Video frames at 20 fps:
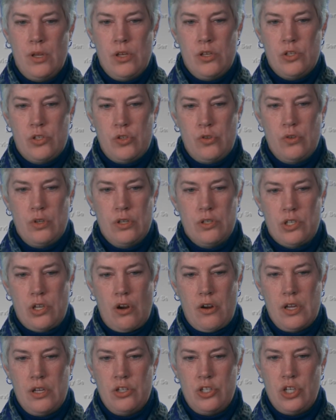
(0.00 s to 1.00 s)
students
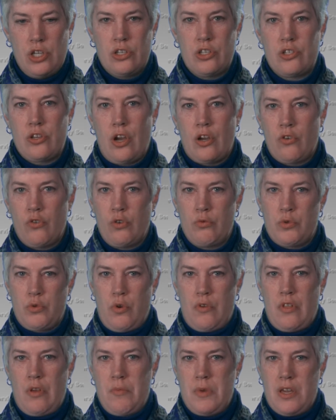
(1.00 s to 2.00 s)
are in jigsaw groups
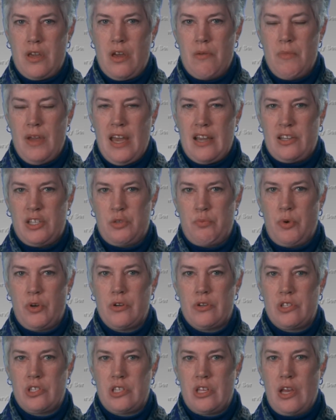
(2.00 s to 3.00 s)
where they become
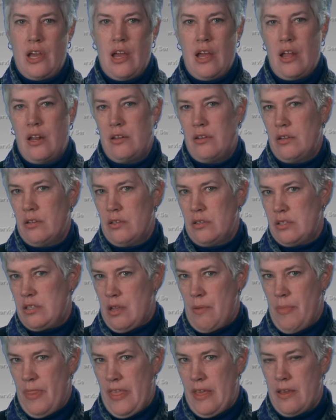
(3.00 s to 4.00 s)
experts on
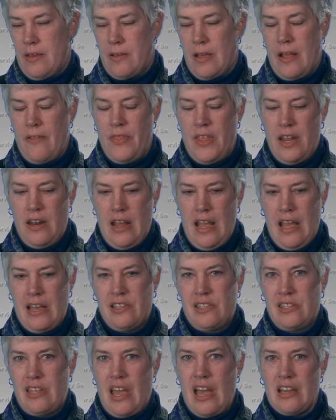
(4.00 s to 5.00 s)
something, and then
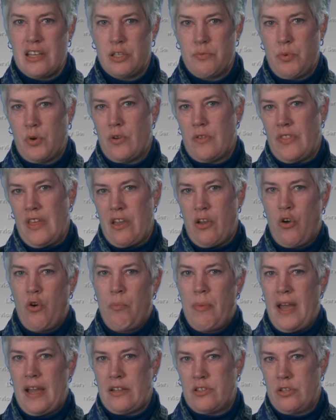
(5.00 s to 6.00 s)
as the expert they go
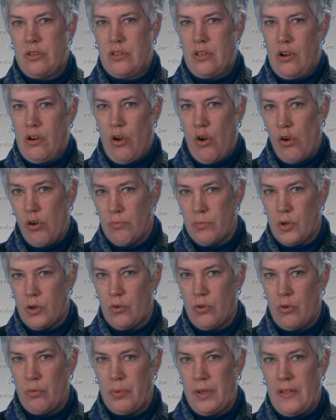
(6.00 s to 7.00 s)
back to their home
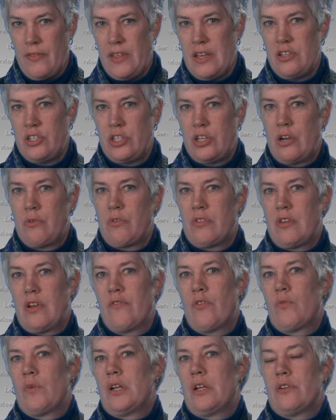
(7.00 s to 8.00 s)
group and they share with
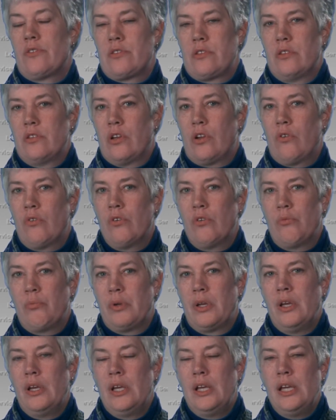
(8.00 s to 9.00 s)
everyone else in the
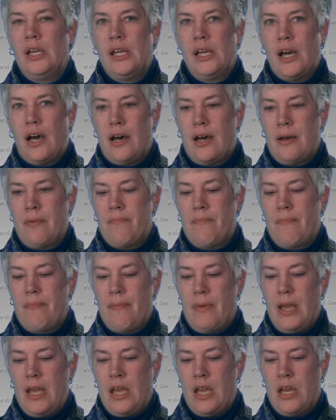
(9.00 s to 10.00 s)
group.
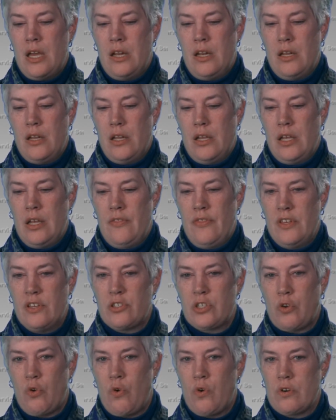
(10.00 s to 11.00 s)
And in
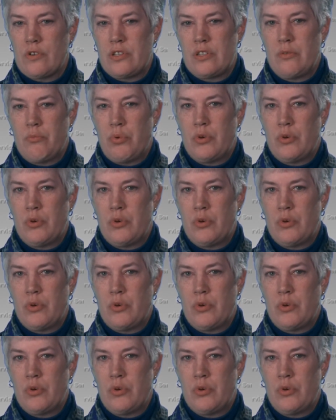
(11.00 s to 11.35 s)
this course in